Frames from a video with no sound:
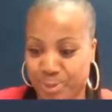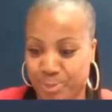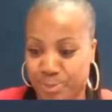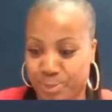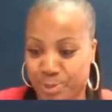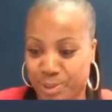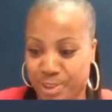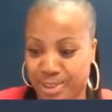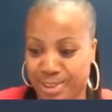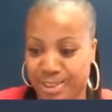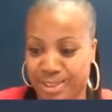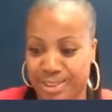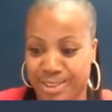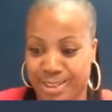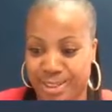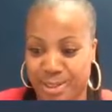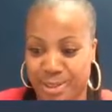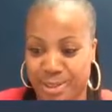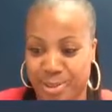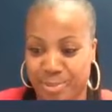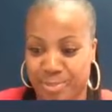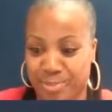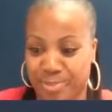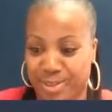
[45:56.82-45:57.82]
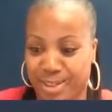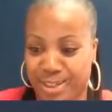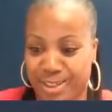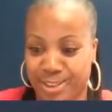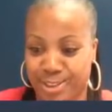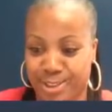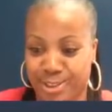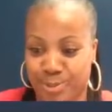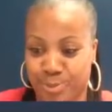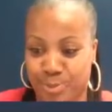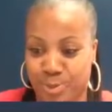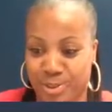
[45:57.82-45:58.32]
But please,
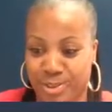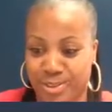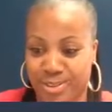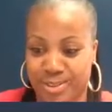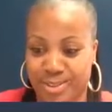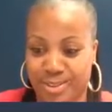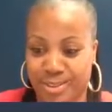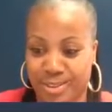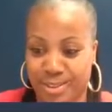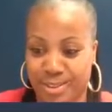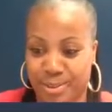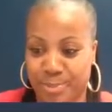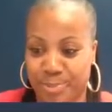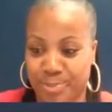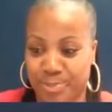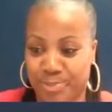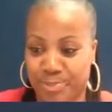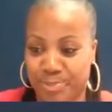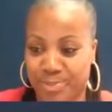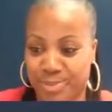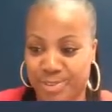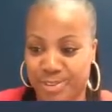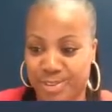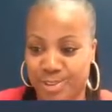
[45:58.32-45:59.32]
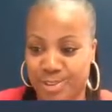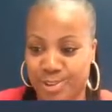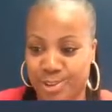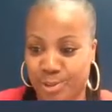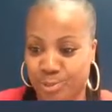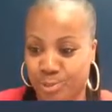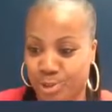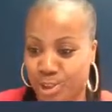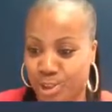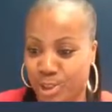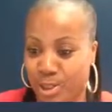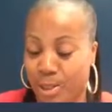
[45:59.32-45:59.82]
I just want,
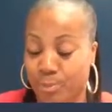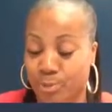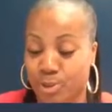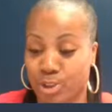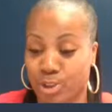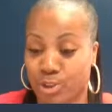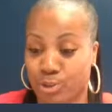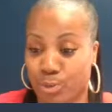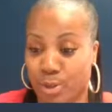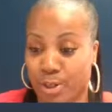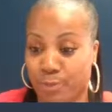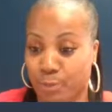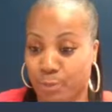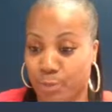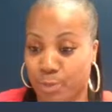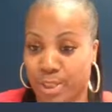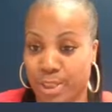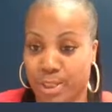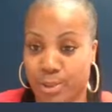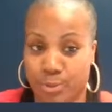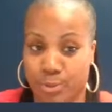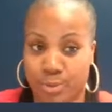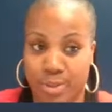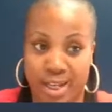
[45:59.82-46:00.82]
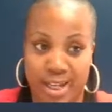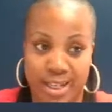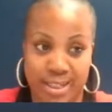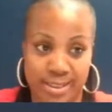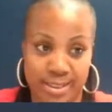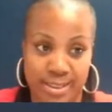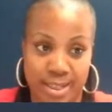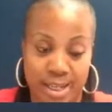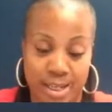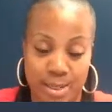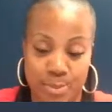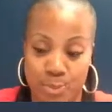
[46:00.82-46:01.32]
I'm just grateful that you
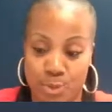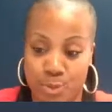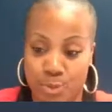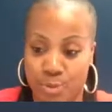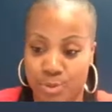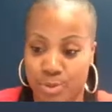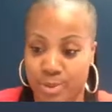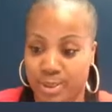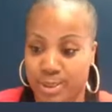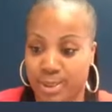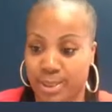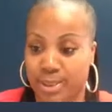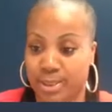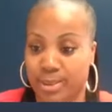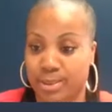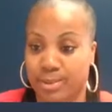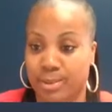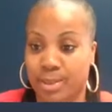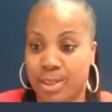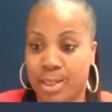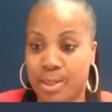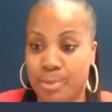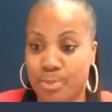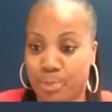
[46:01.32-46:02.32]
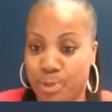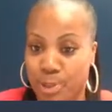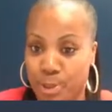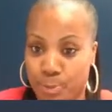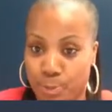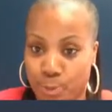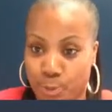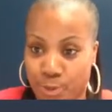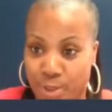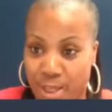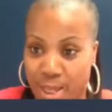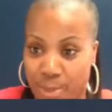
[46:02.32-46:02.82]
guys came on and
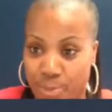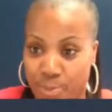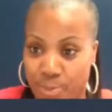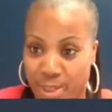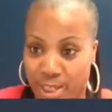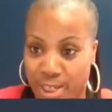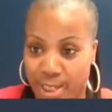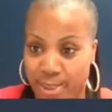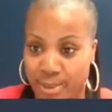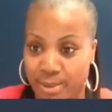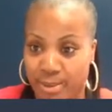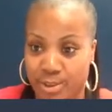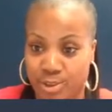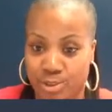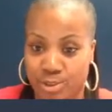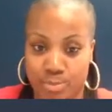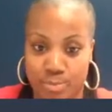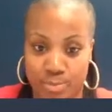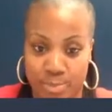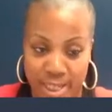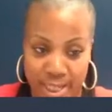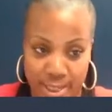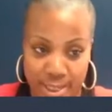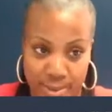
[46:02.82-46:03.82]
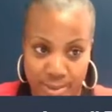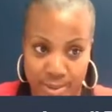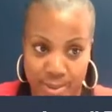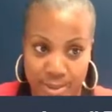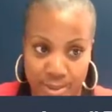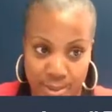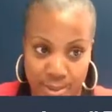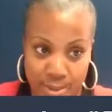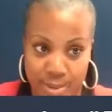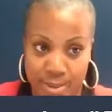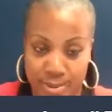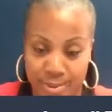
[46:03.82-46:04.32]
people that made
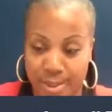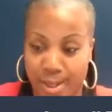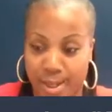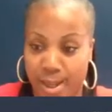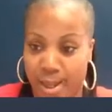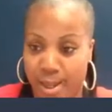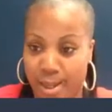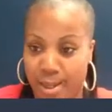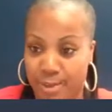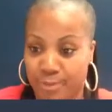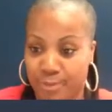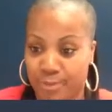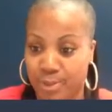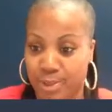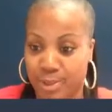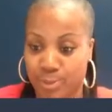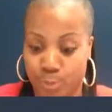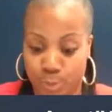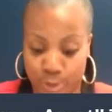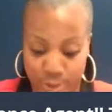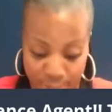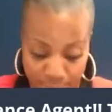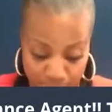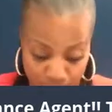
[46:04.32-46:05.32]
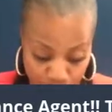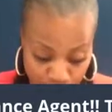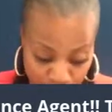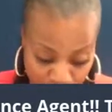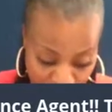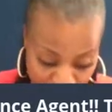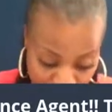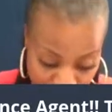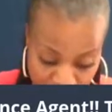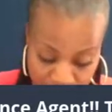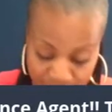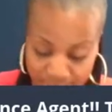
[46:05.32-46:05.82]
the live and was able
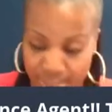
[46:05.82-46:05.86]
to